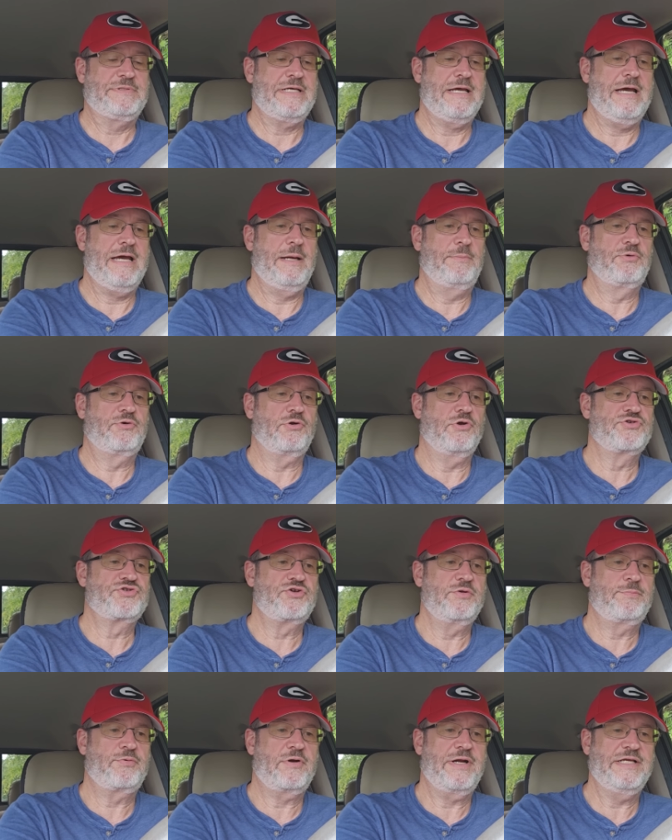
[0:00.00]
time,
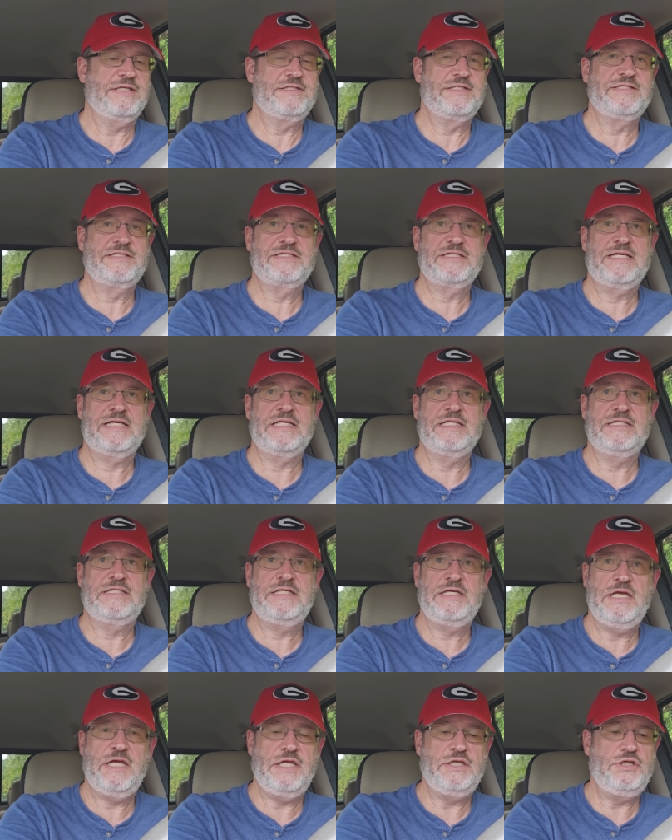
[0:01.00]
grocery prices
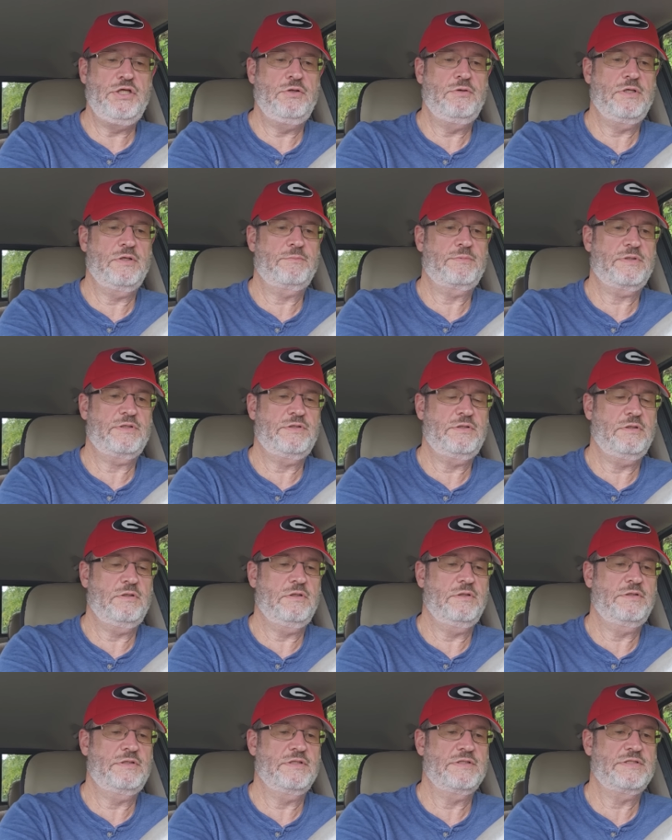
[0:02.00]
continue to, to,
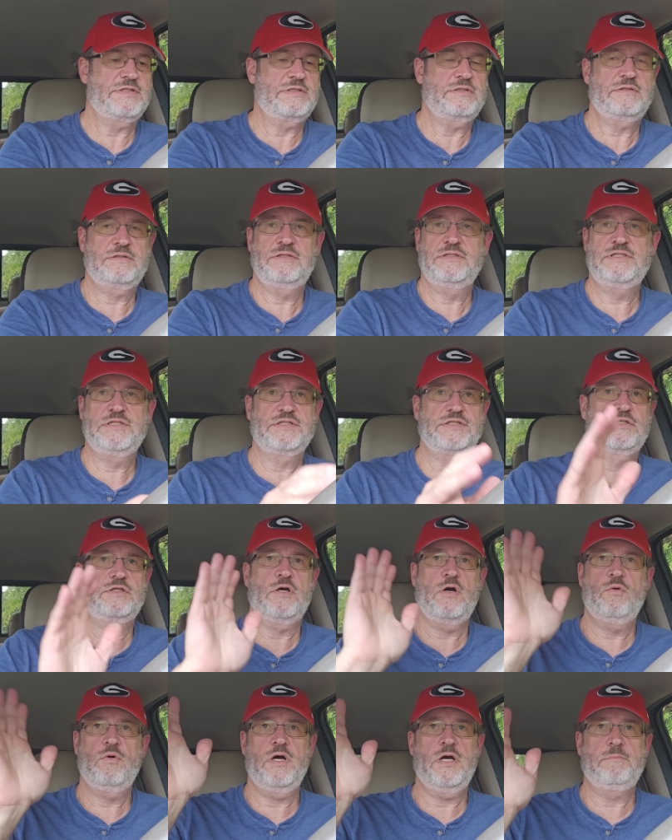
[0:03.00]
to, to just
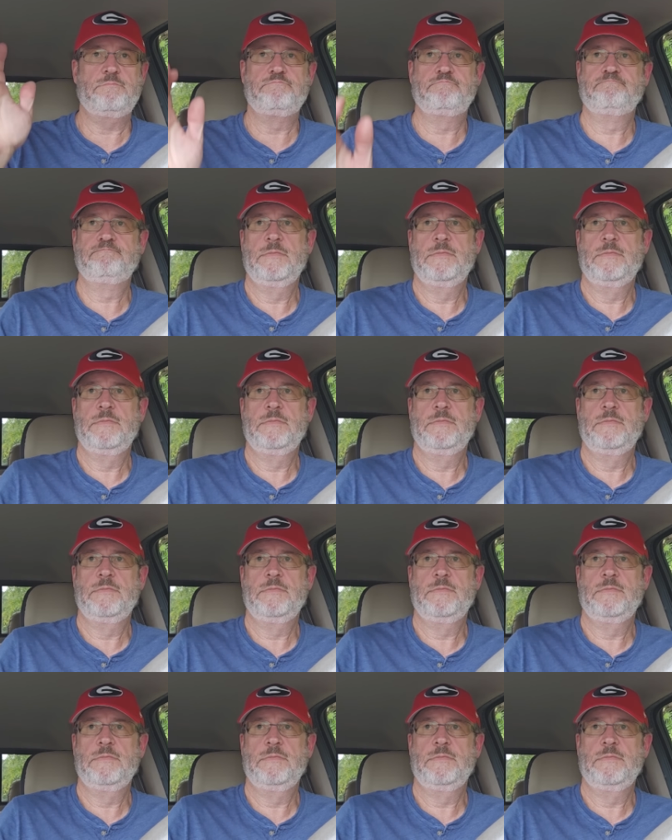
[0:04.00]
go up.